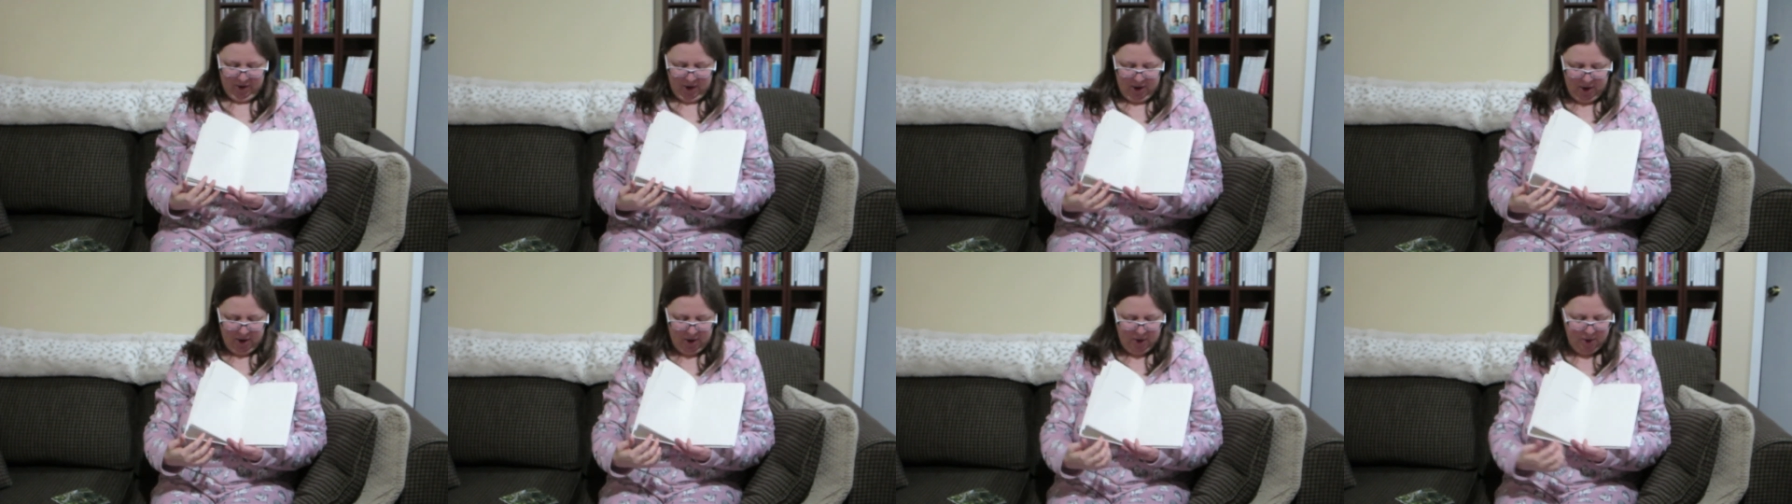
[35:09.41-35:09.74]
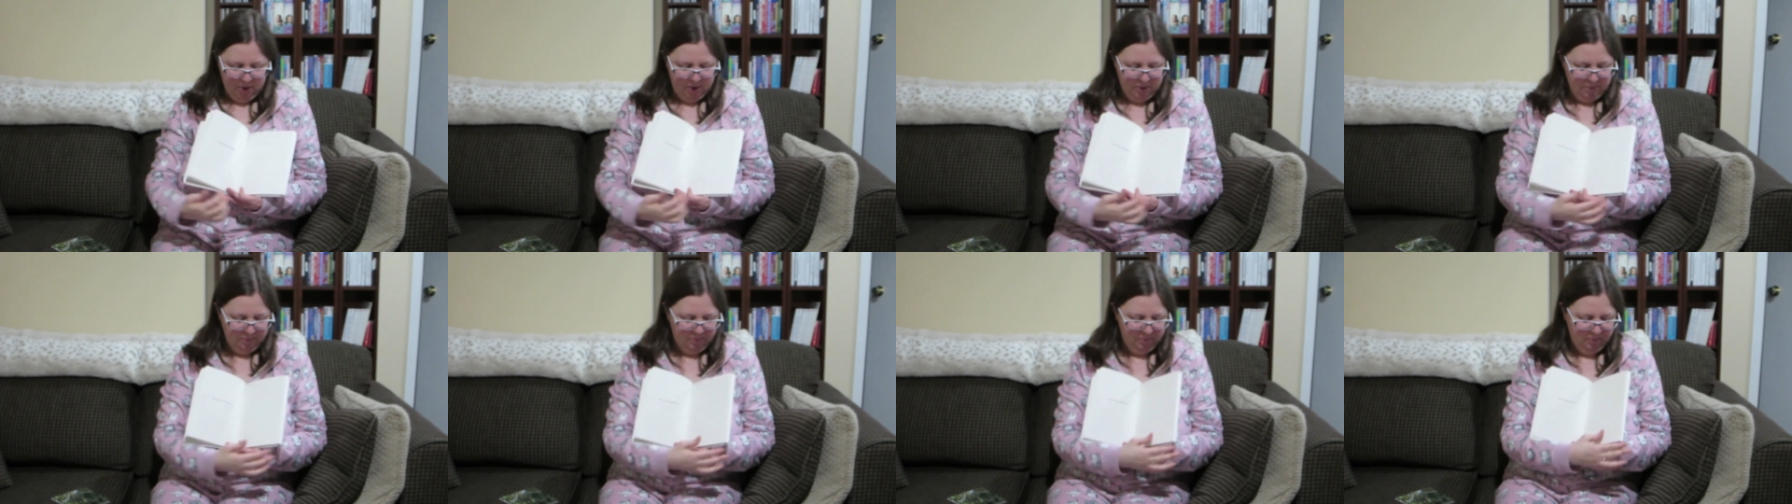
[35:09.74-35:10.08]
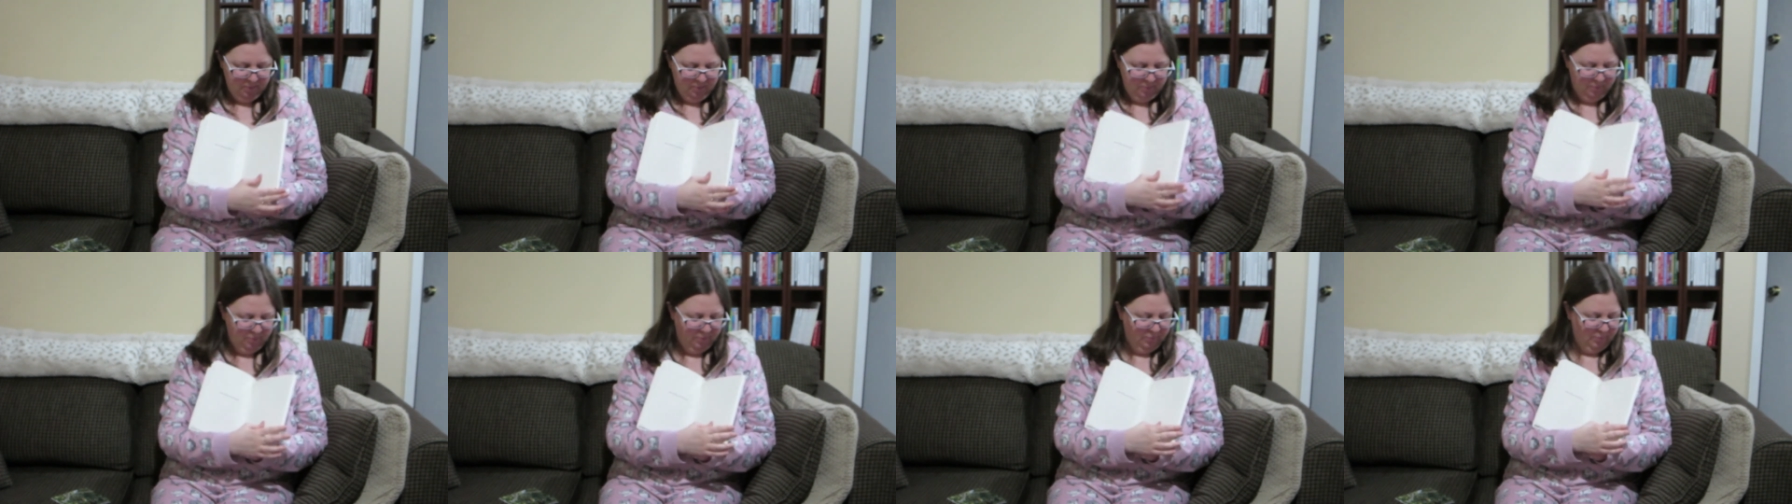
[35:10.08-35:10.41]

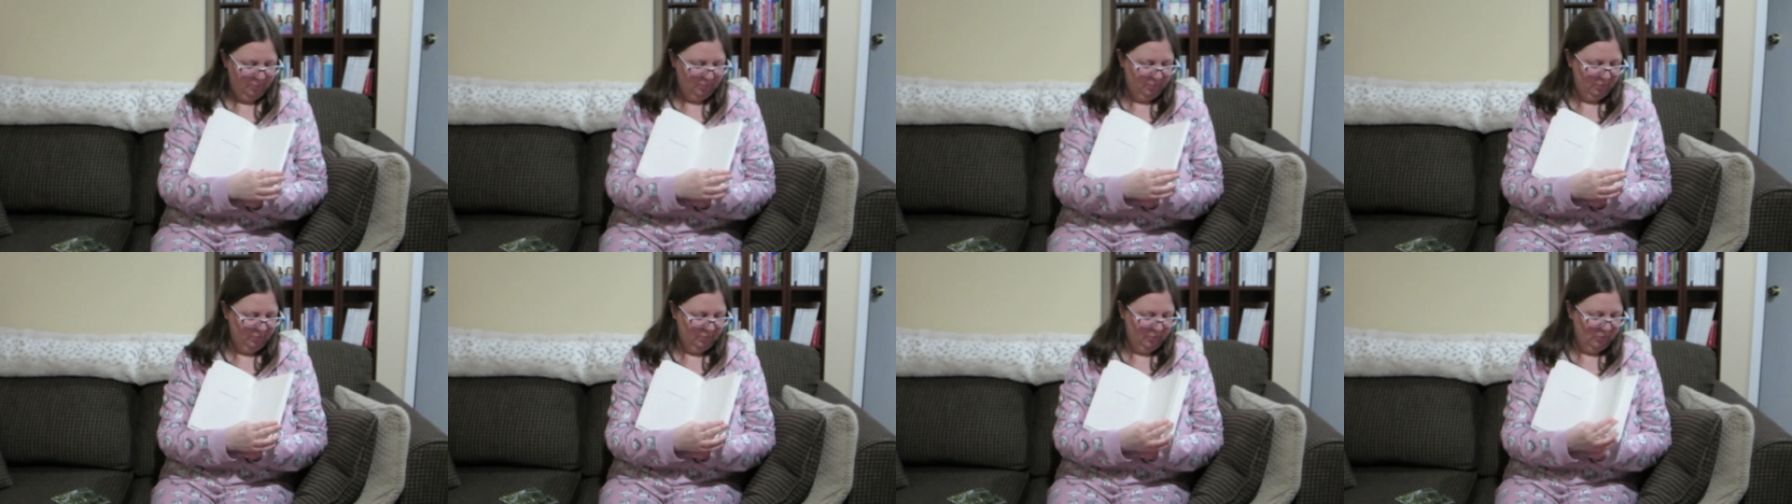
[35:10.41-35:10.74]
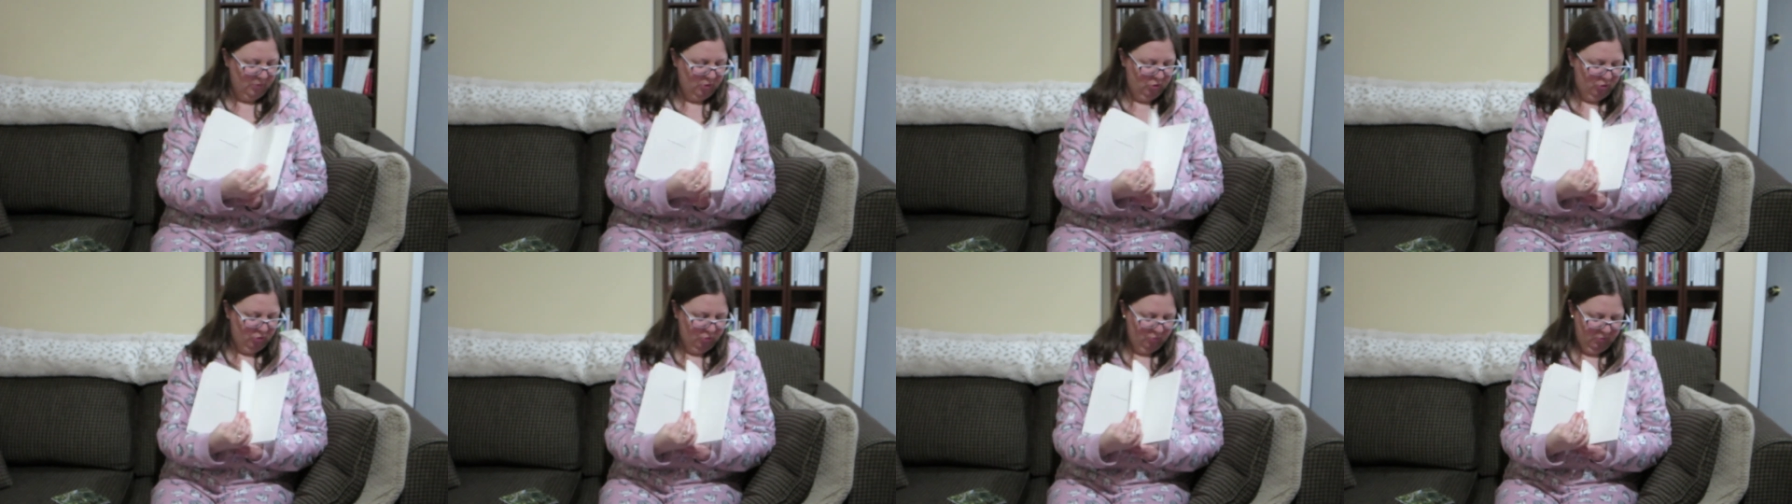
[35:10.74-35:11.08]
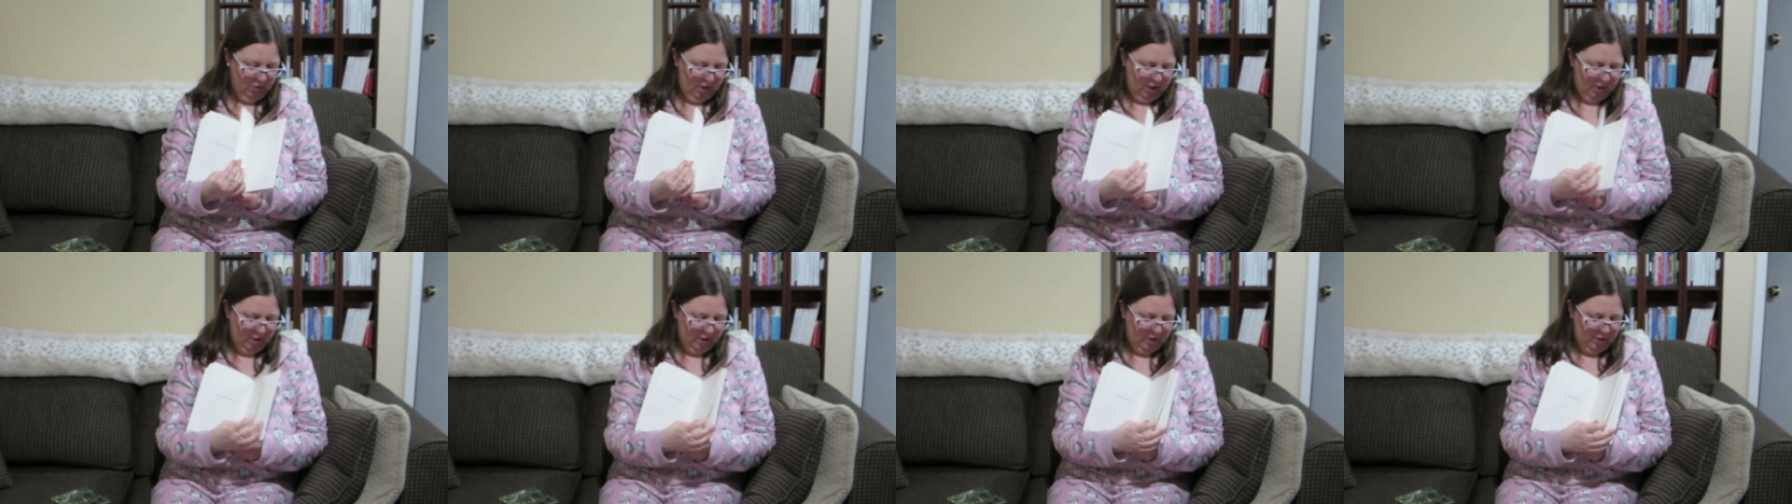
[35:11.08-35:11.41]
um, to
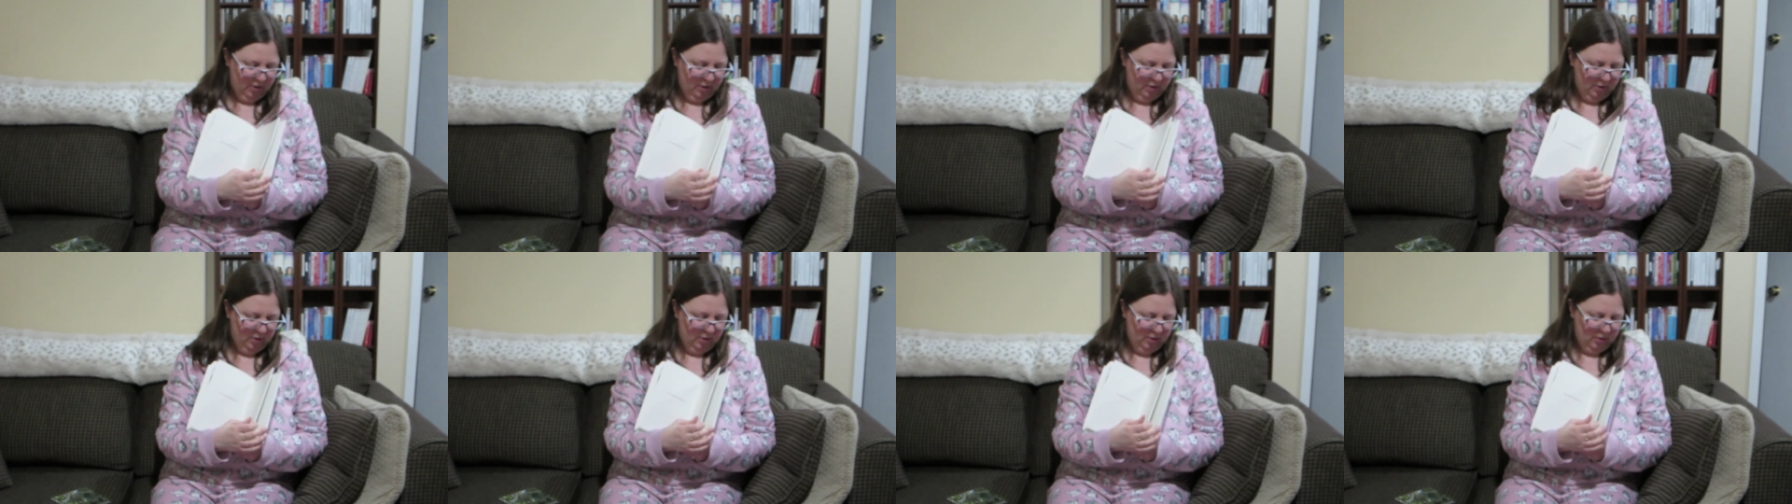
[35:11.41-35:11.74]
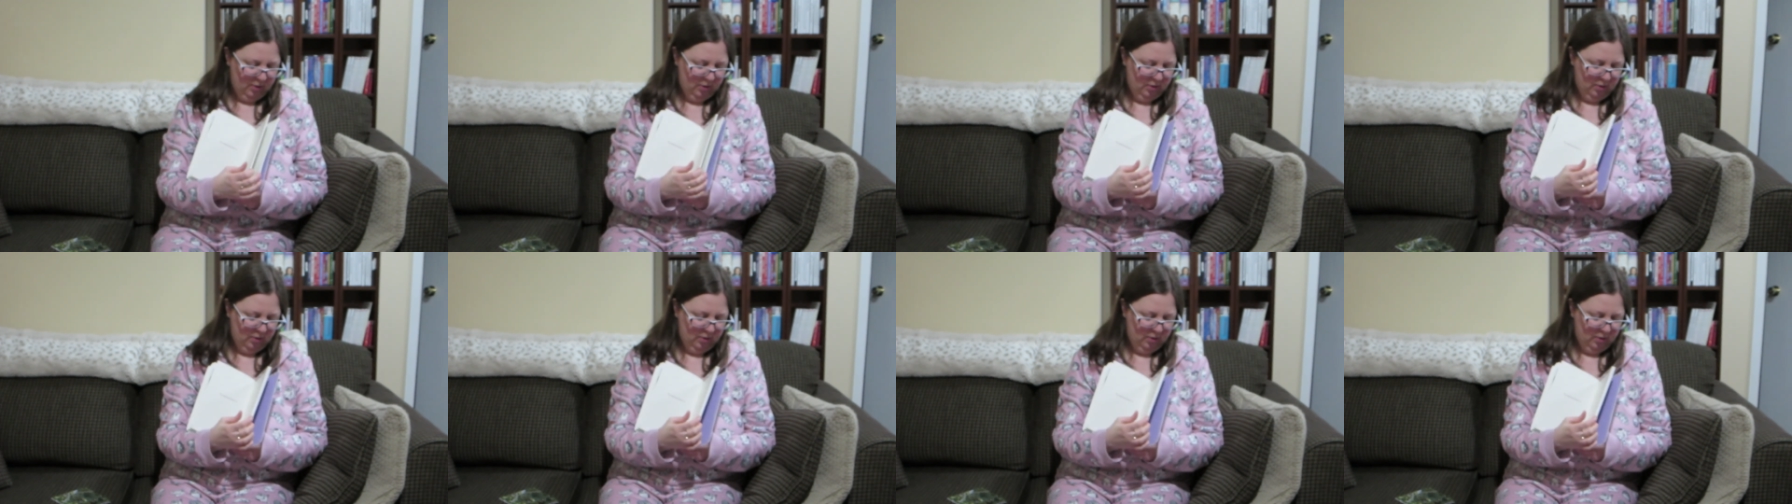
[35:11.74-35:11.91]
write in.